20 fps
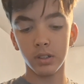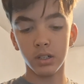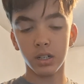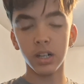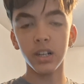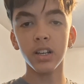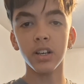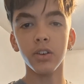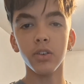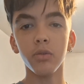I
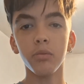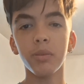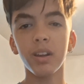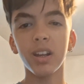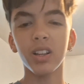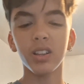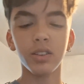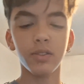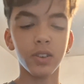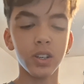need a new
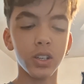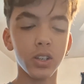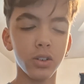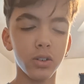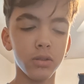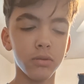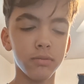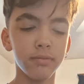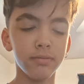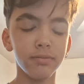Bailey figure.
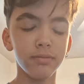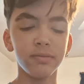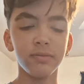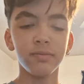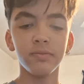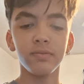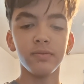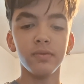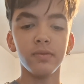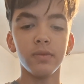
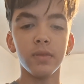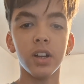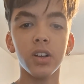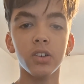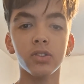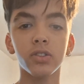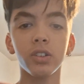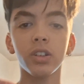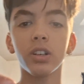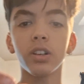I
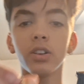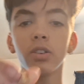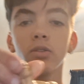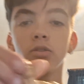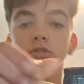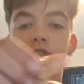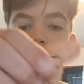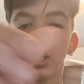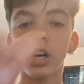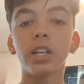also need a new
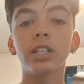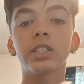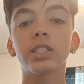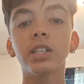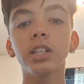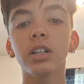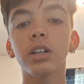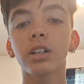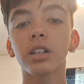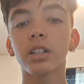John
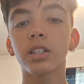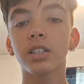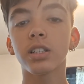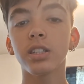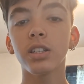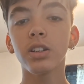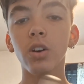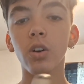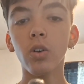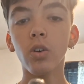Cena, because this is
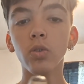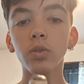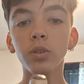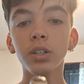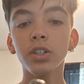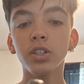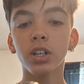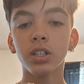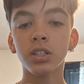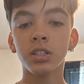the only
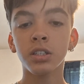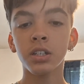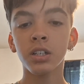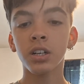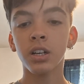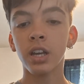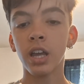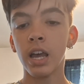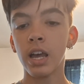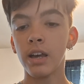John
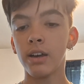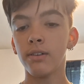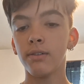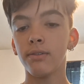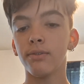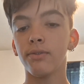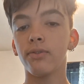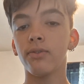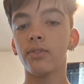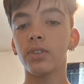Cena I
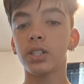have.